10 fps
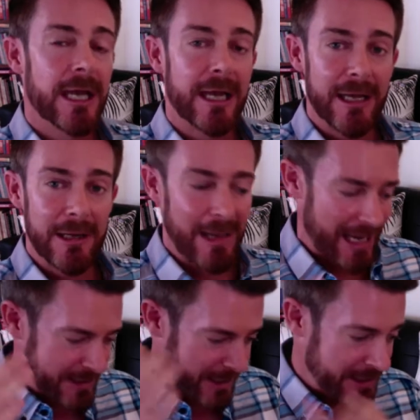
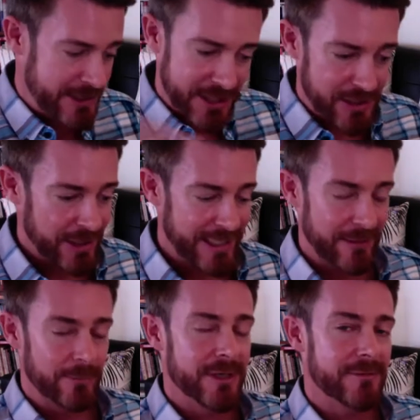and just sort of
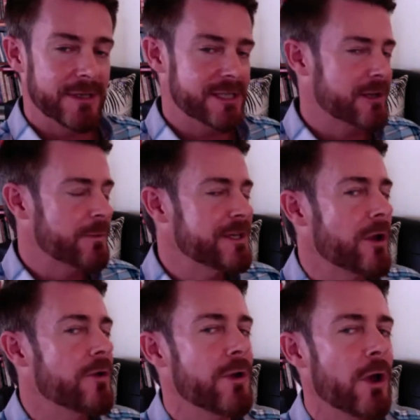get rid of it so that we
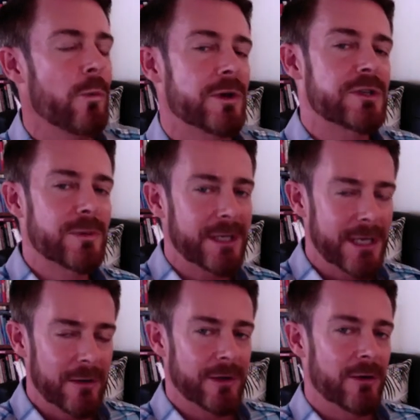don't know what's really
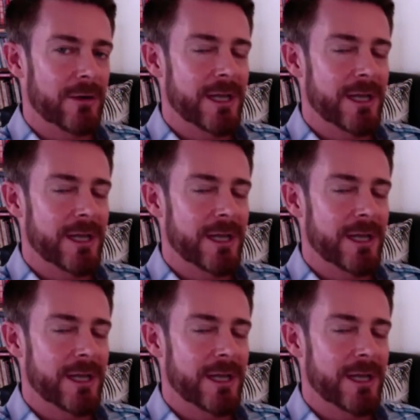going on?